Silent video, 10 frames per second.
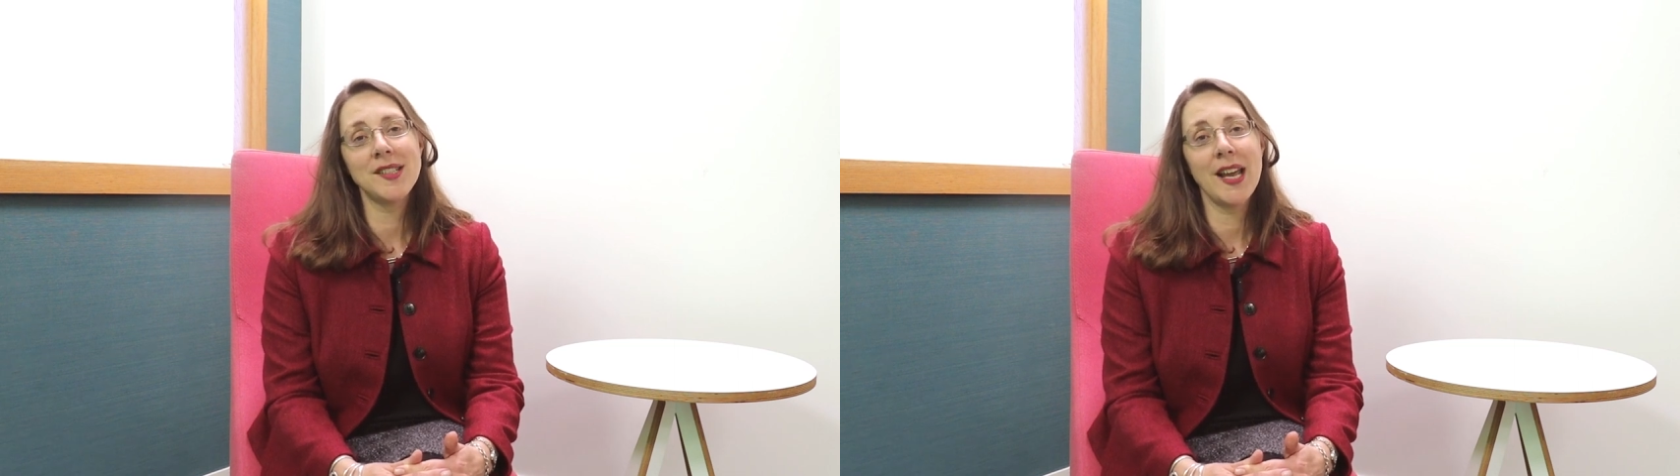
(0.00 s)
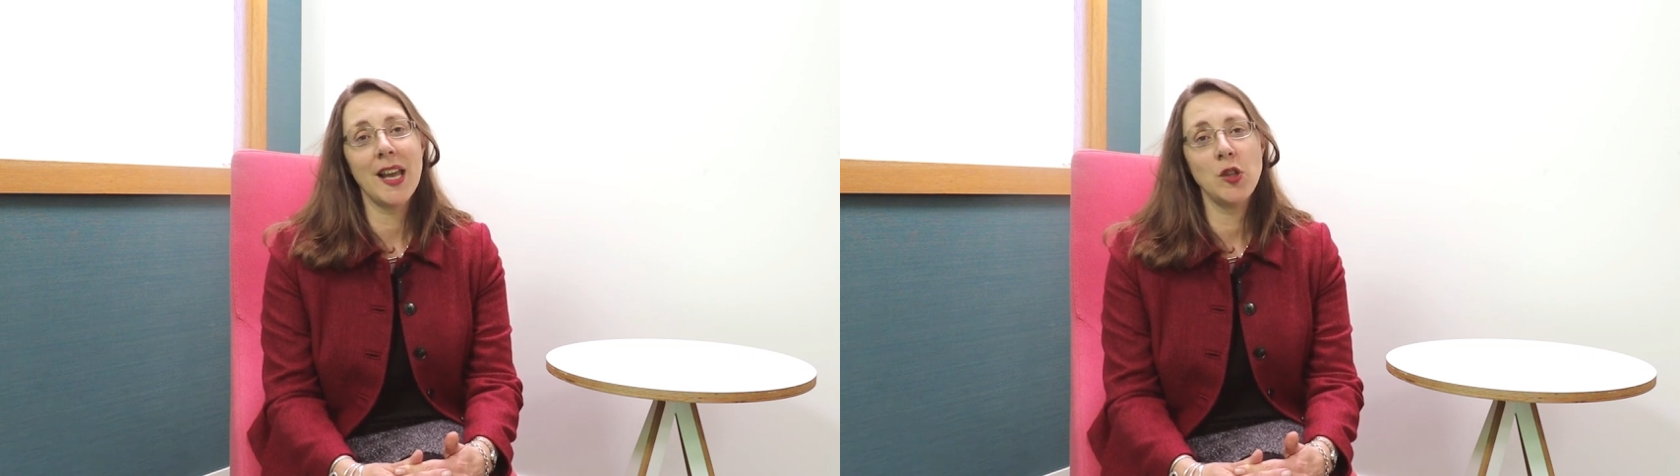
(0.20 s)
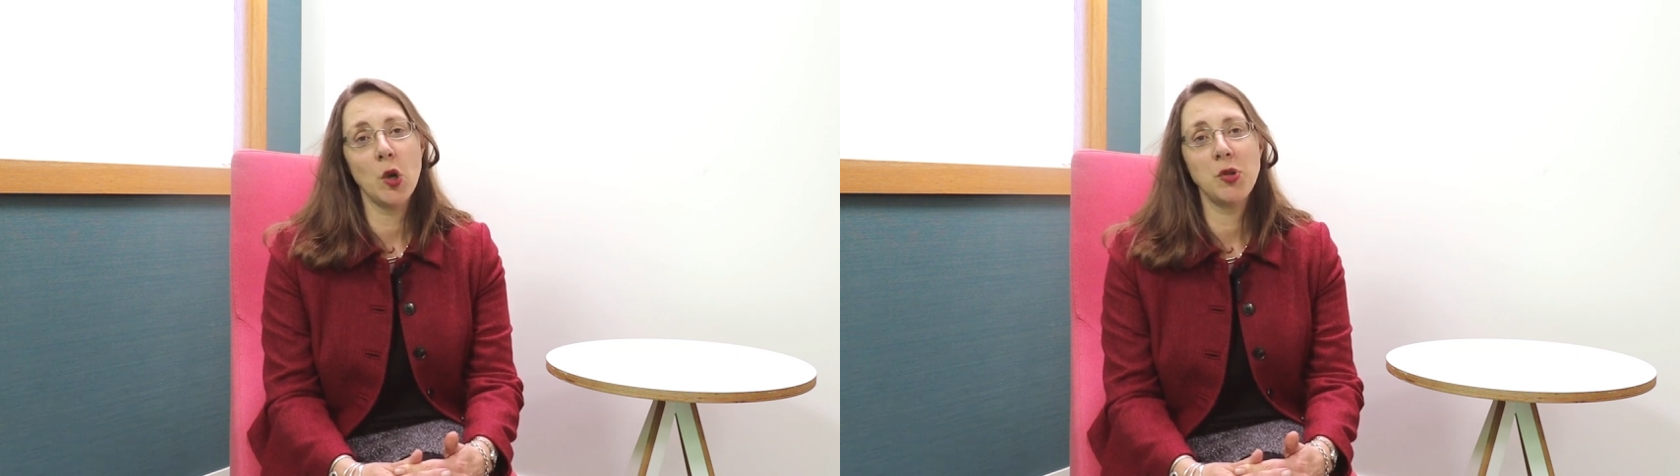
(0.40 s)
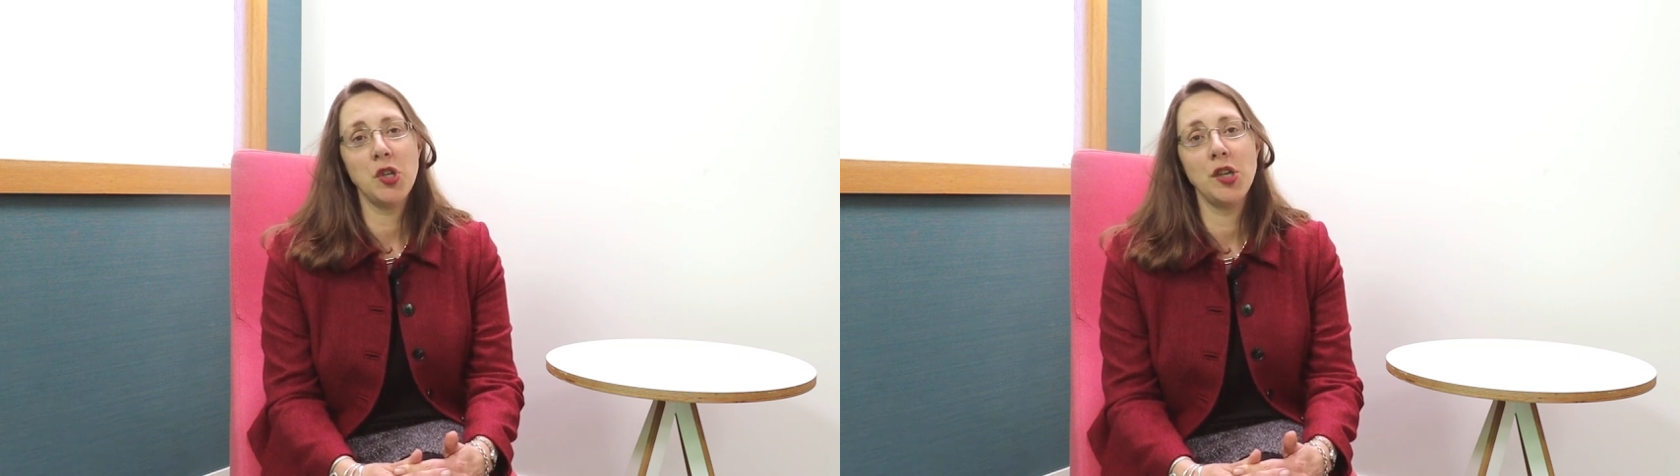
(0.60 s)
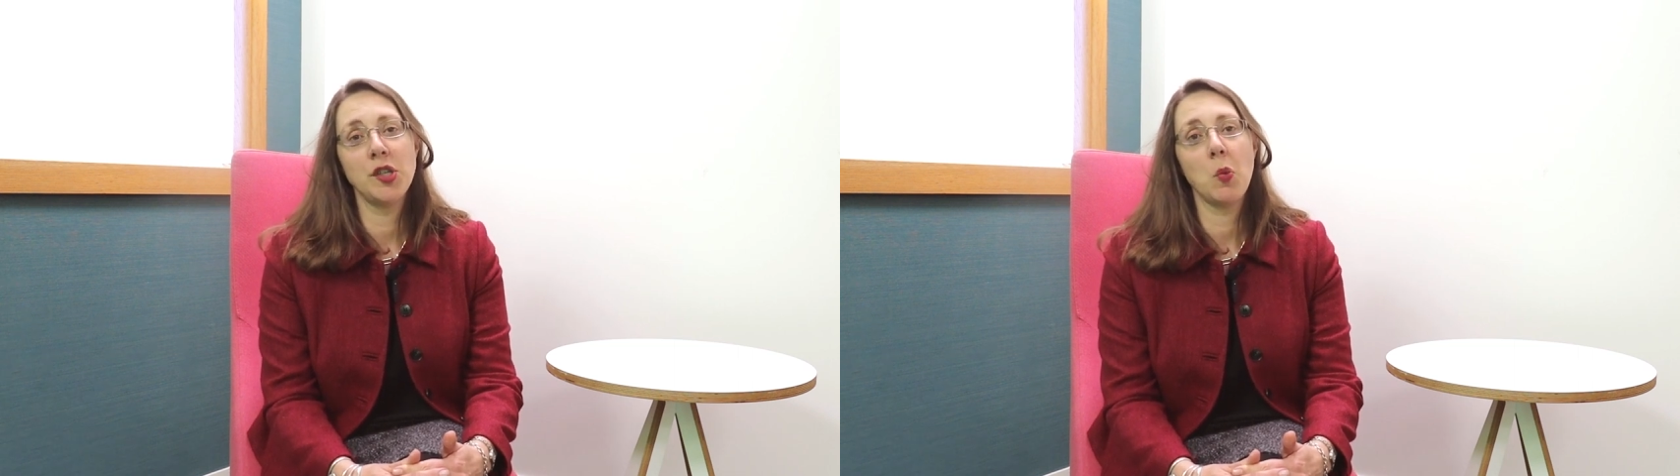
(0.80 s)
are, taking the
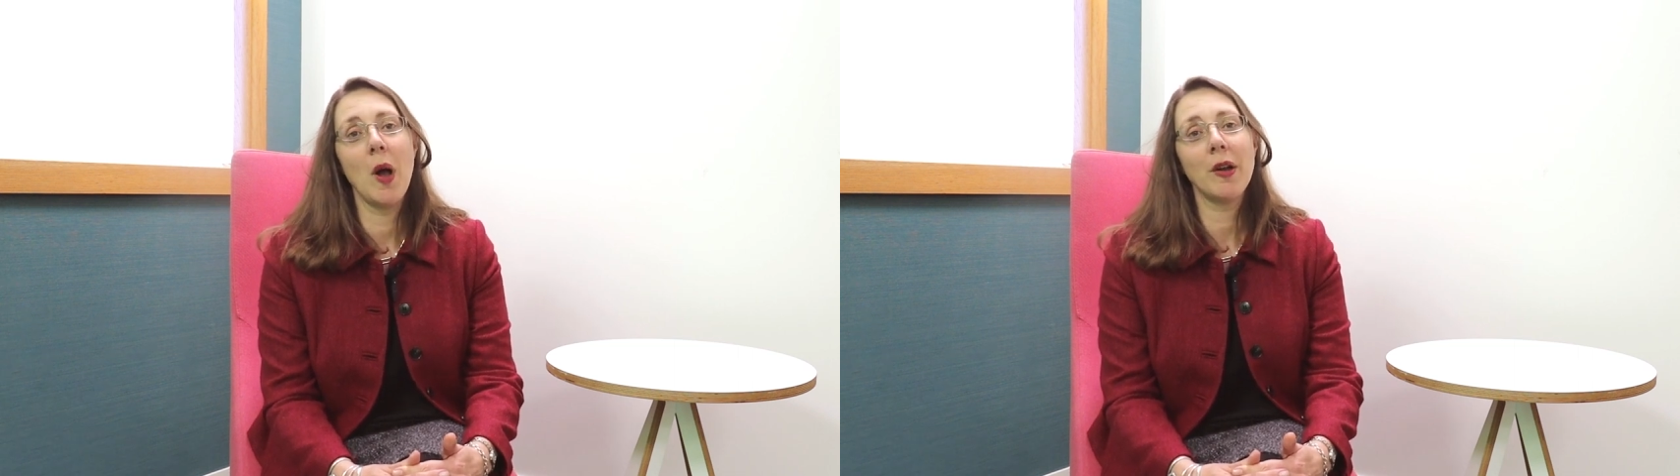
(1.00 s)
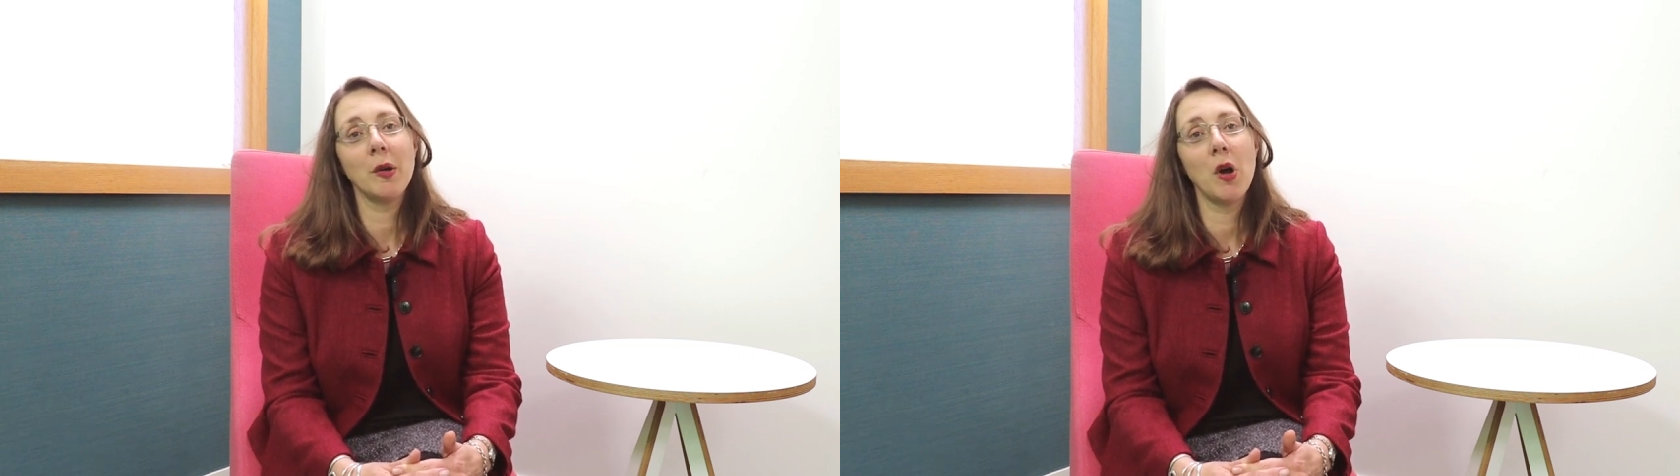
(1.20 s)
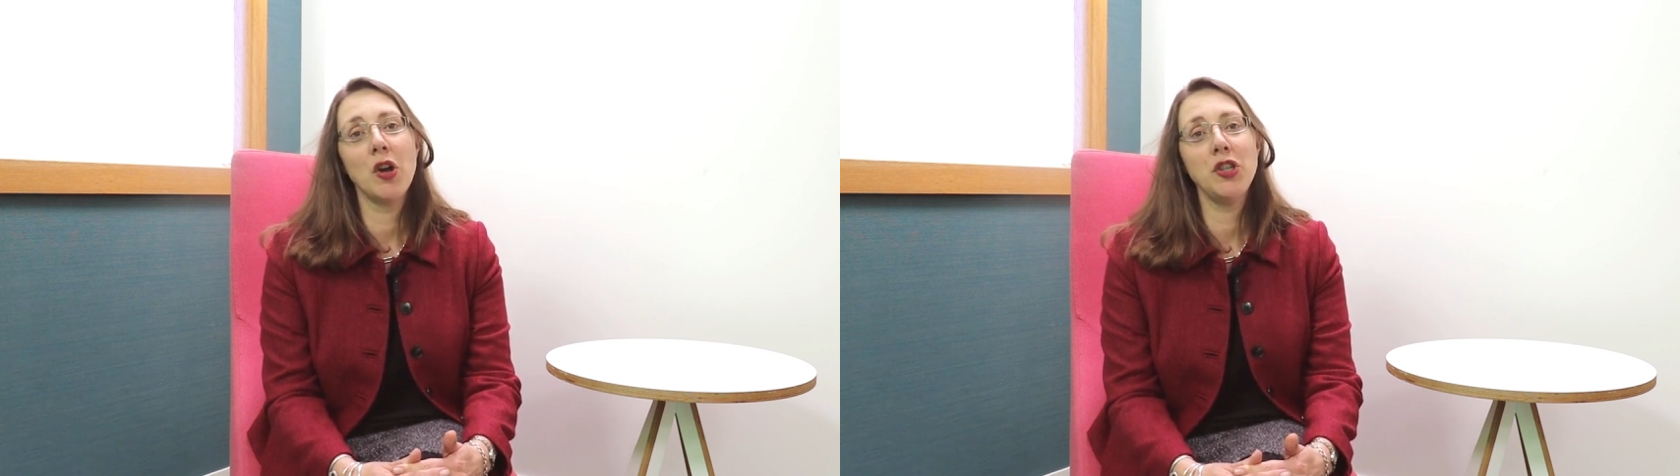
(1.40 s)
opportunity to welcome